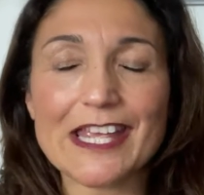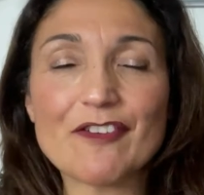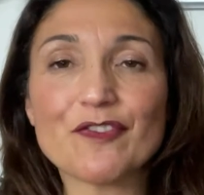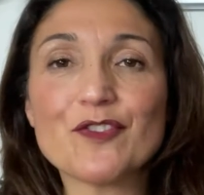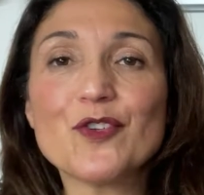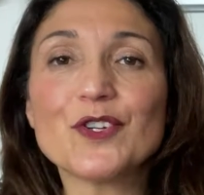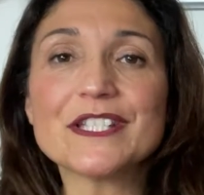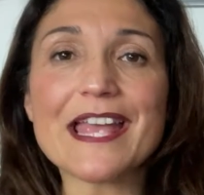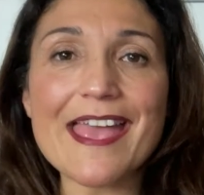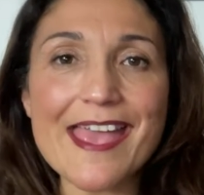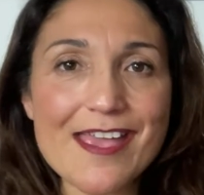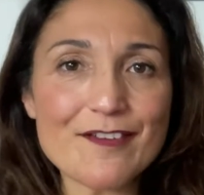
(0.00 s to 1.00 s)
if not
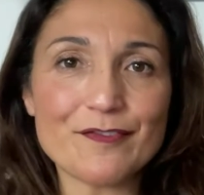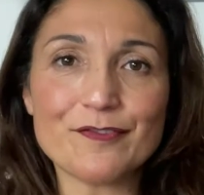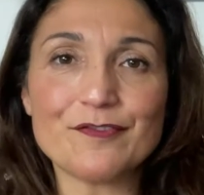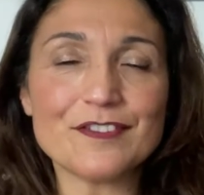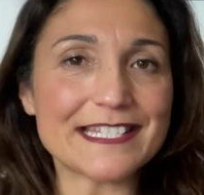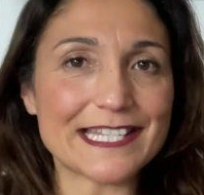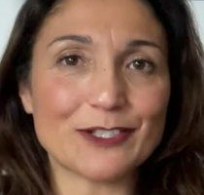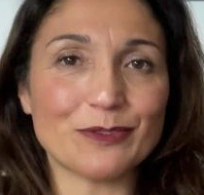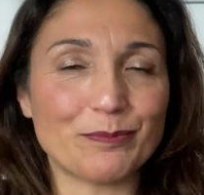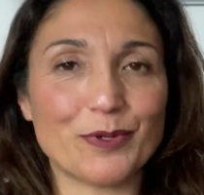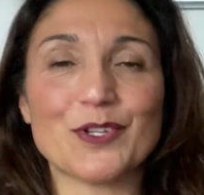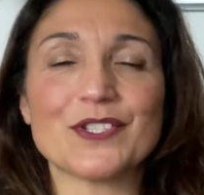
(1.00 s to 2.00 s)
every
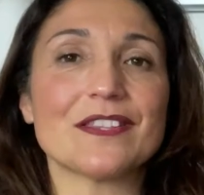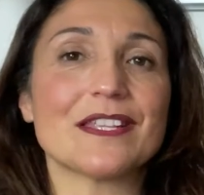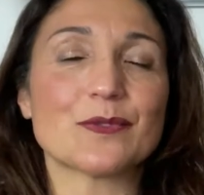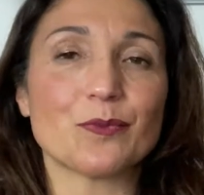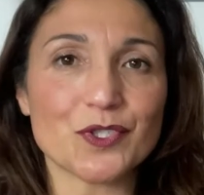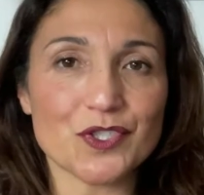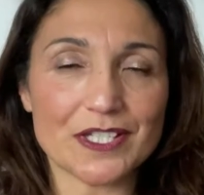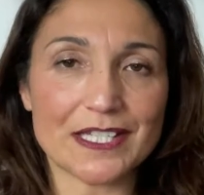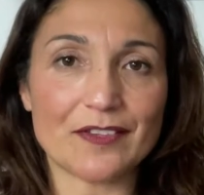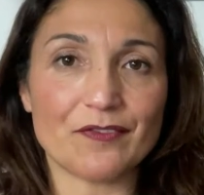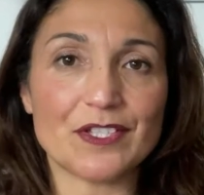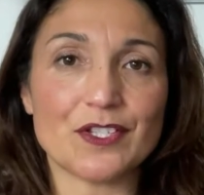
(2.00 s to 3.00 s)
single person that's watching
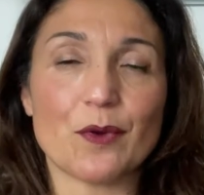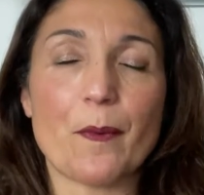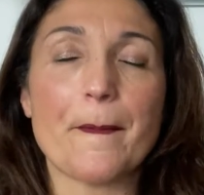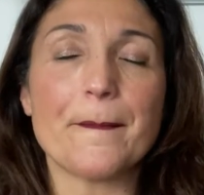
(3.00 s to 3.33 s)
that video,